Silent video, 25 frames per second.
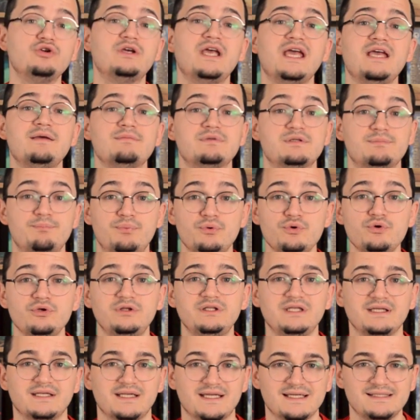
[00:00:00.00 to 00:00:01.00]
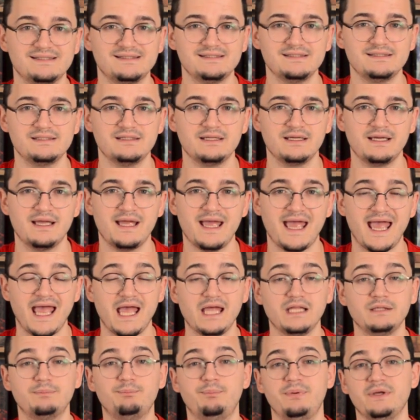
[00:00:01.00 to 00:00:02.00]
Games' booth in Essen
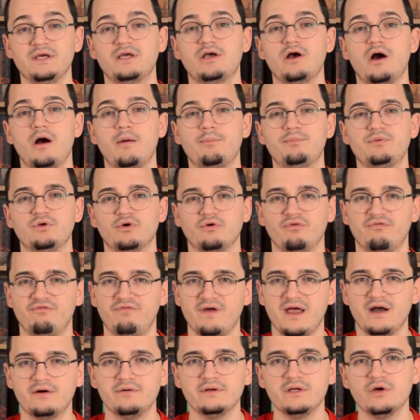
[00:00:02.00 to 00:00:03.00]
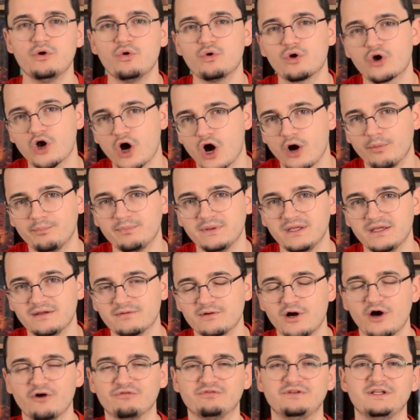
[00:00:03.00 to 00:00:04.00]
and pick up your very own copy
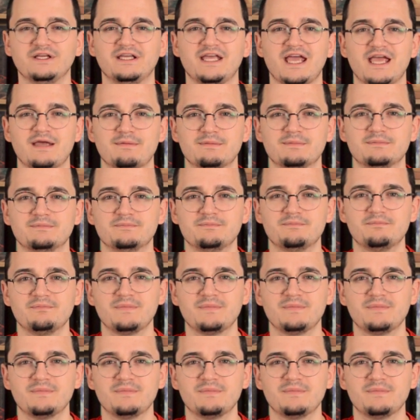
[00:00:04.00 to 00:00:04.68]
of the game.